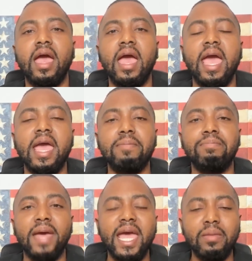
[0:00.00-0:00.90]
a
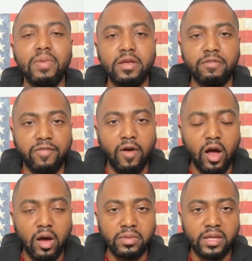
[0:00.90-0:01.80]
baby
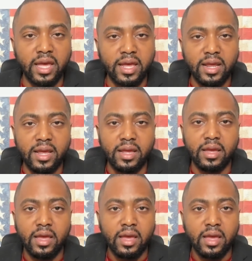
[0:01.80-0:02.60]
from getting